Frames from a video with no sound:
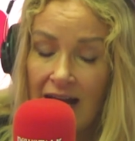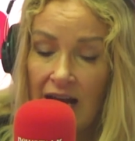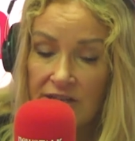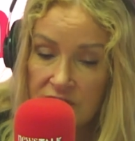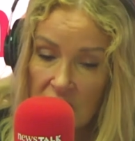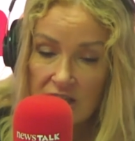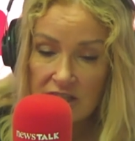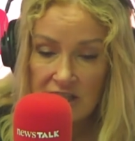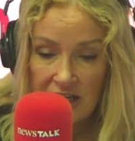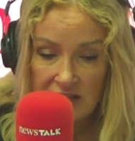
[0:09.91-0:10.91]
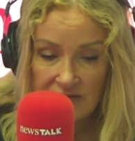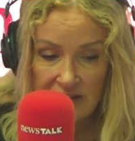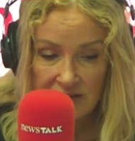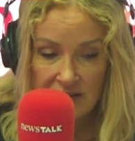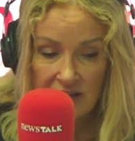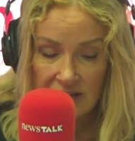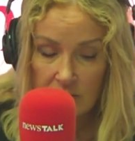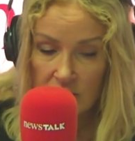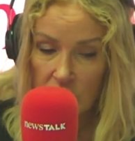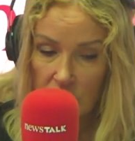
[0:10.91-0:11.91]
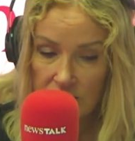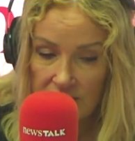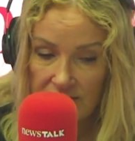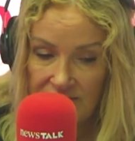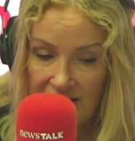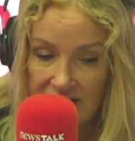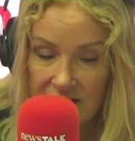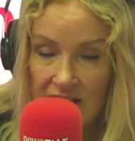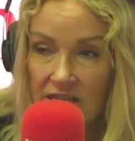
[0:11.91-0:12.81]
and not attend events that would cause offence.